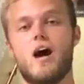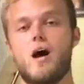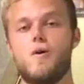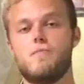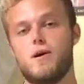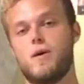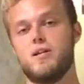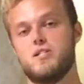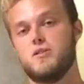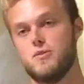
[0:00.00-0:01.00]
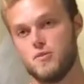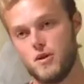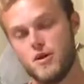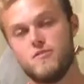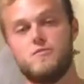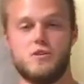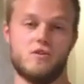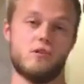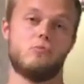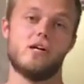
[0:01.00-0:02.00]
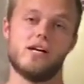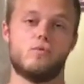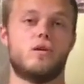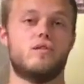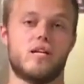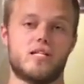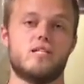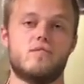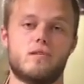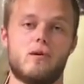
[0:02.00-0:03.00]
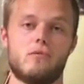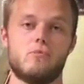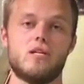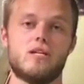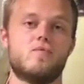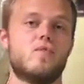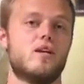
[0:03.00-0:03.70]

I waive my right to fill in the blank, whatever the activity may be.